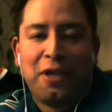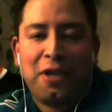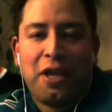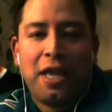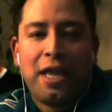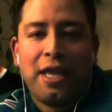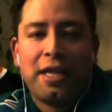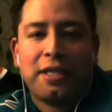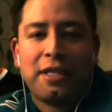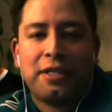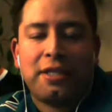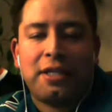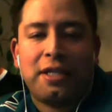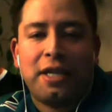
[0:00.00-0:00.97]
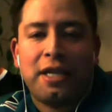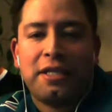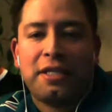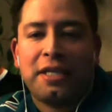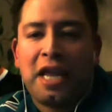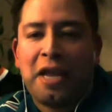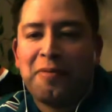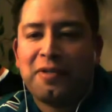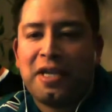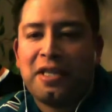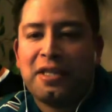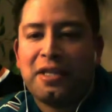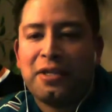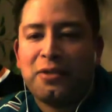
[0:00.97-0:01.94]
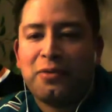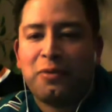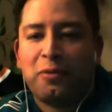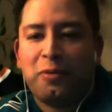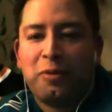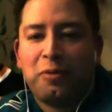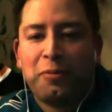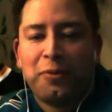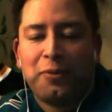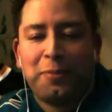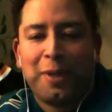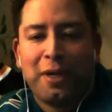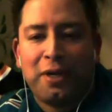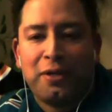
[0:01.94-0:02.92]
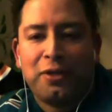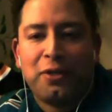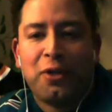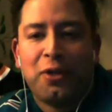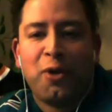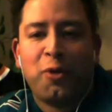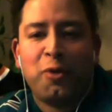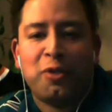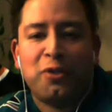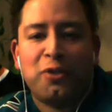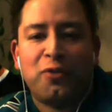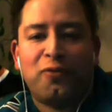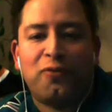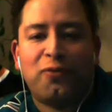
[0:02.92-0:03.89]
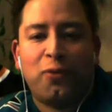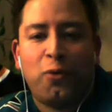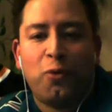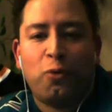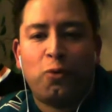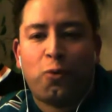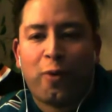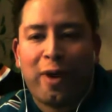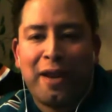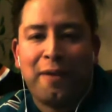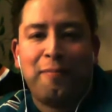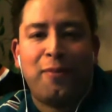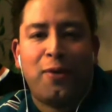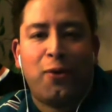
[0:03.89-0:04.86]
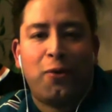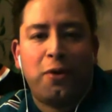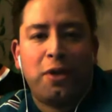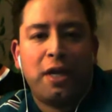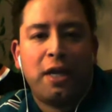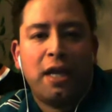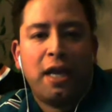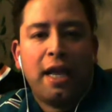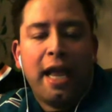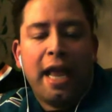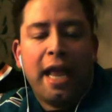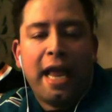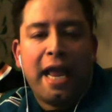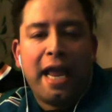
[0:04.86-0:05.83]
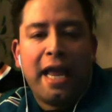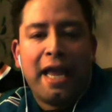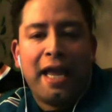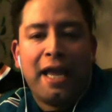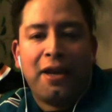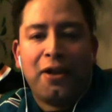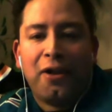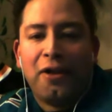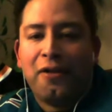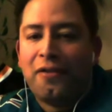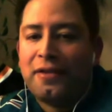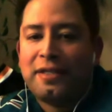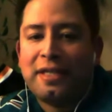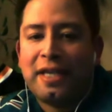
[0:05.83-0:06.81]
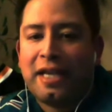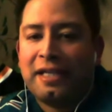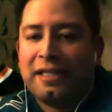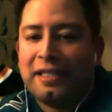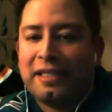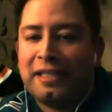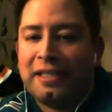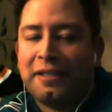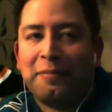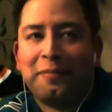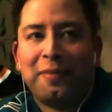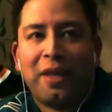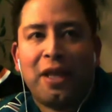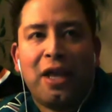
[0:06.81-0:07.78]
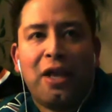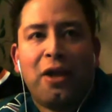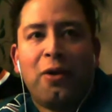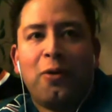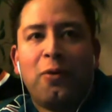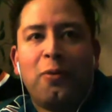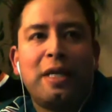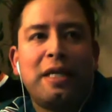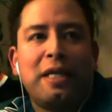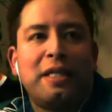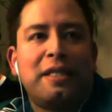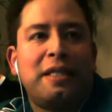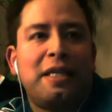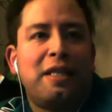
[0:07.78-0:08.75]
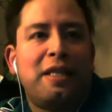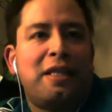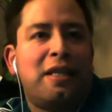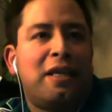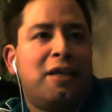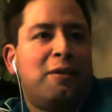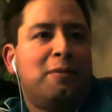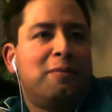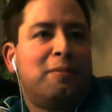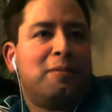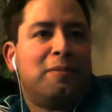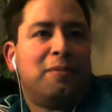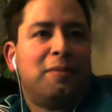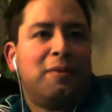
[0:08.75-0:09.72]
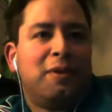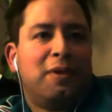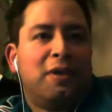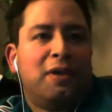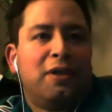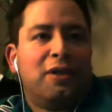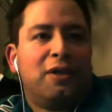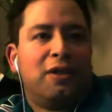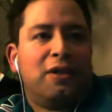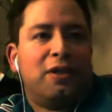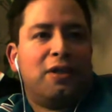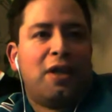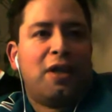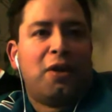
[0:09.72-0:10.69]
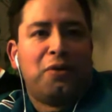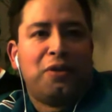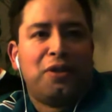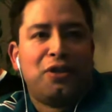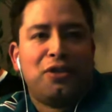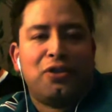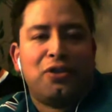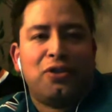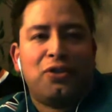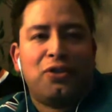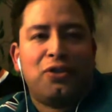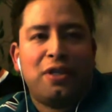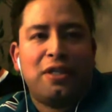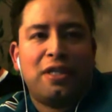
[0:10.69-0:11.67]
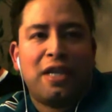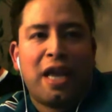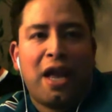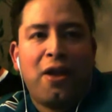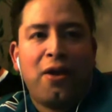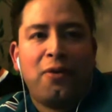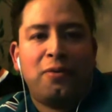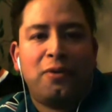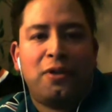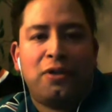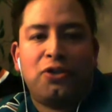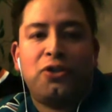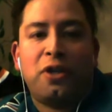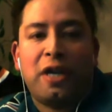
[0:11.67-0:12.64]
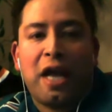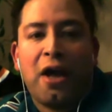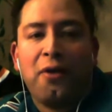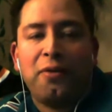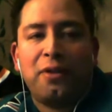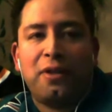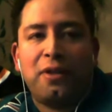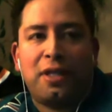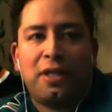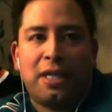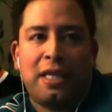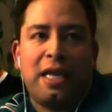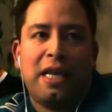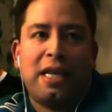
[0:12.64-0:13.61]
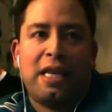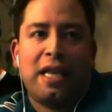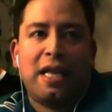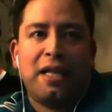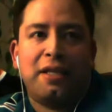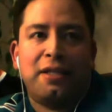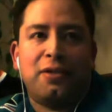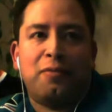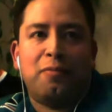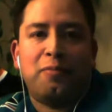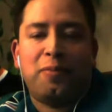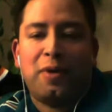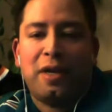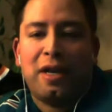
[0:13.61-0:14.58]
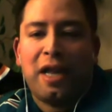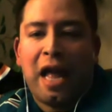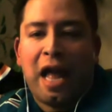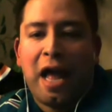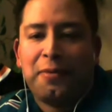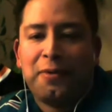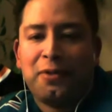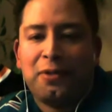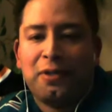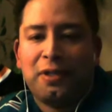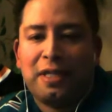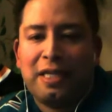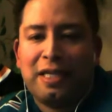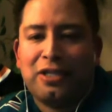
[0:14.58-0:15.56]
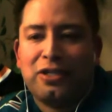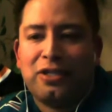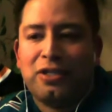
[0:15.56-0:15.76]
It's games like this where we were prepared to go into full rant mode, and all of a sudden we see them not only shut out the Canadiens, but absolutely